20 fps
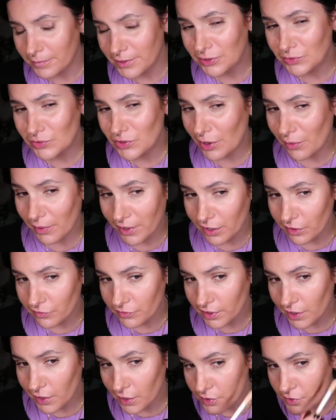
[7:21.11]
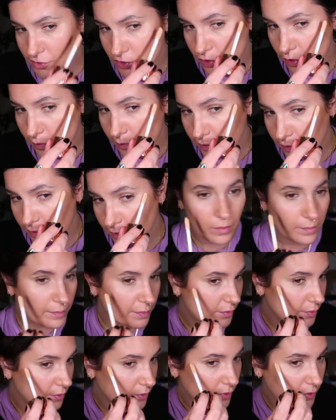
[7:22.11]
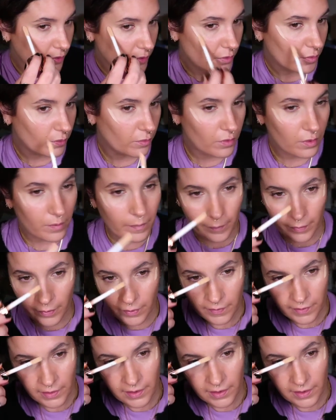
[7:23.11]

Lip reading: You know I love a glow job. Whoop, whoop.